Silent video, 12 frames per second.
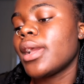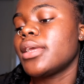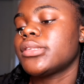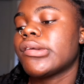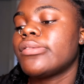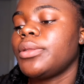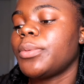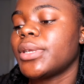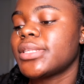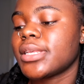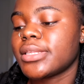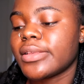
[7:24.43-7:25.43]
It's currently
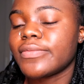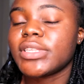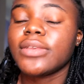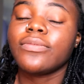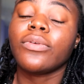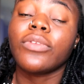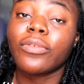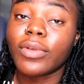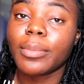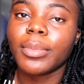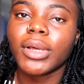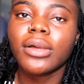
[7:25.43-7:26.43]
Wednesday the 17th of
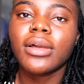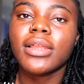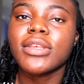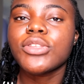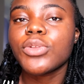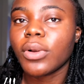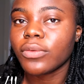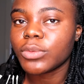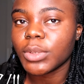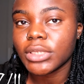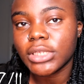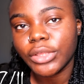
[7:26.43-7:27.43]
November and it's
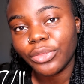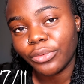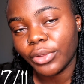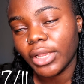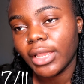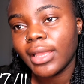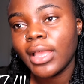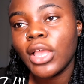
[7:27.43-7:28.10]
12:23.